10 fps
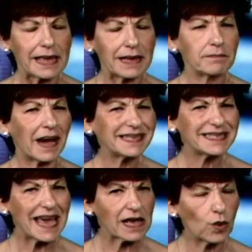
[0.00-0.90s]
It might
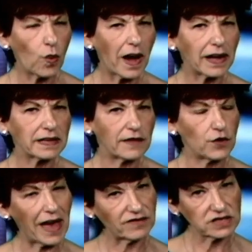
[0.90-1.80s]
take a while
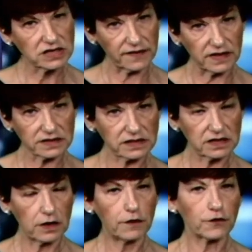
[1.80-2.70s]
if you haven't done
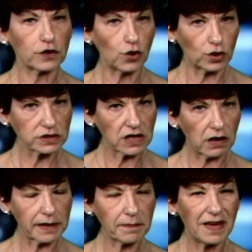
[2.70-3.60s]
this for a long
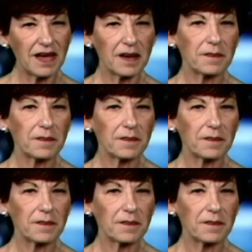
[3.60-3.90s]
time,